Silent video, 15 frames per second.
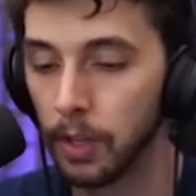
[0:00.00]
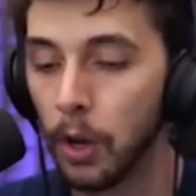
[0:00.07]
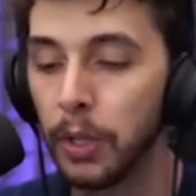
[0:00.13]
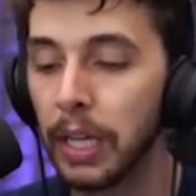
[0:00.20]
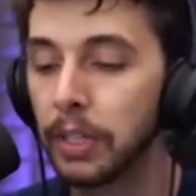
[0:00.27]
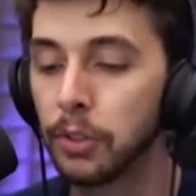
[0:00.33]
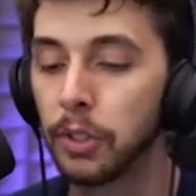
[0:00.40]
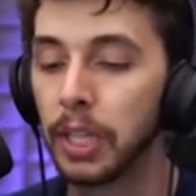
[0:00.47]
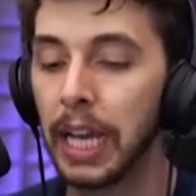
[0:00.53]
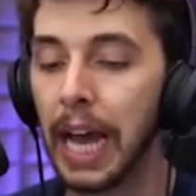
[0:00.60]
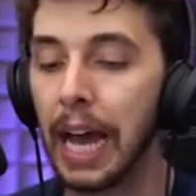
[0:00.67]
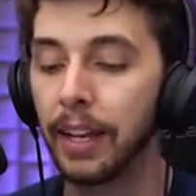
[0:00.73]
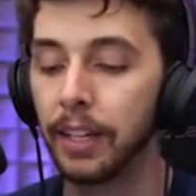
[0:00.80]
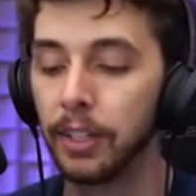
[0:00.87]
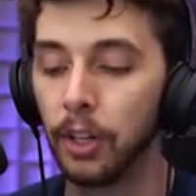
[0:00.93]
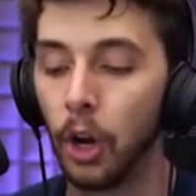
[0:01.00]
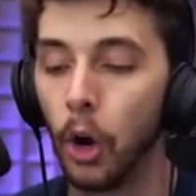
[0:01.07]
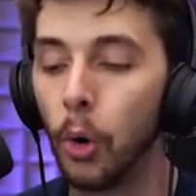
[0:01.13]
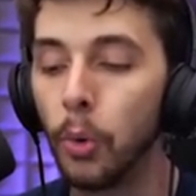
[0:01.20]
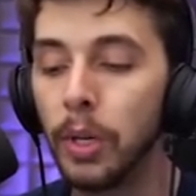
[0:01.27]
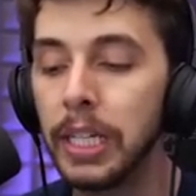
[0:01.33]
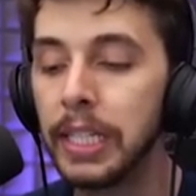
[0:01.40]
Oh yeah, so they added not
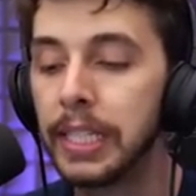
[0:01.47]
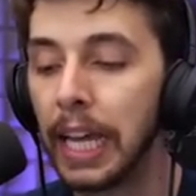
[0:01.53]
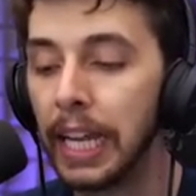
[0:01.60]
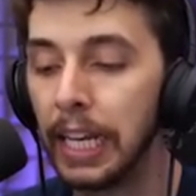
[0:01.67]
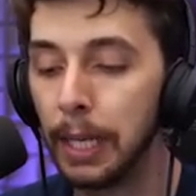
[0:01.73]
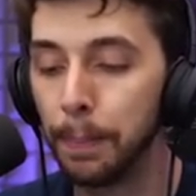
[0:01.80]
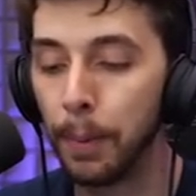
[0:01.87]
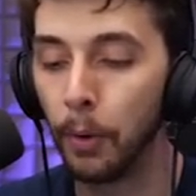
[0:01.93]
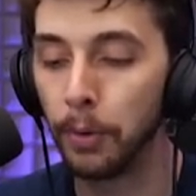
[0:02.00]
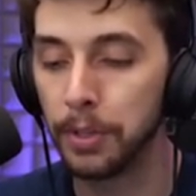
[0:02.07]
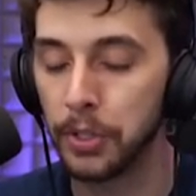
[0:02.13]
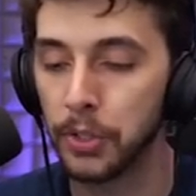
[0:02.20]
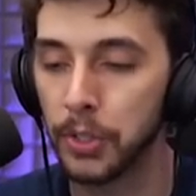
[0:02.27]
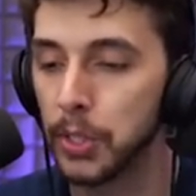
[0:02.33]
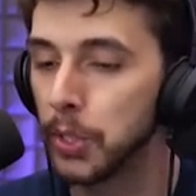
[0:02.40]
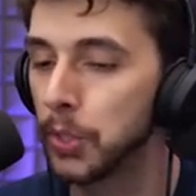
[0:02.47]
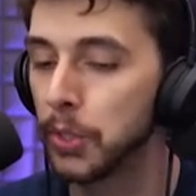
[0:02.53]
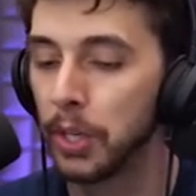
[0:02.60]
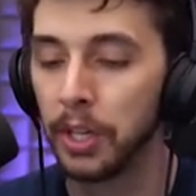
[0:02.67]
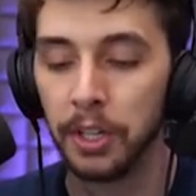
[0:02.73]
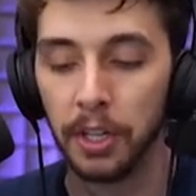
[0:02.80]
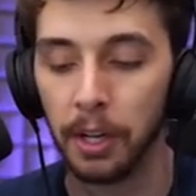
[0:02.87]
only daily bonuses,